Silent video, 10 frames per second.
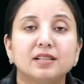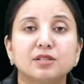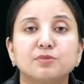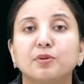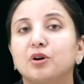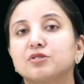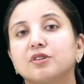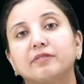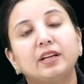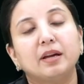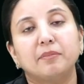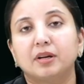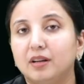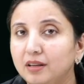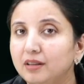It is because of the
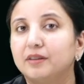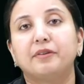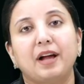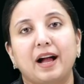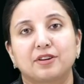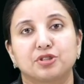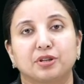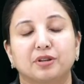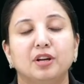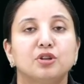chemical reaction.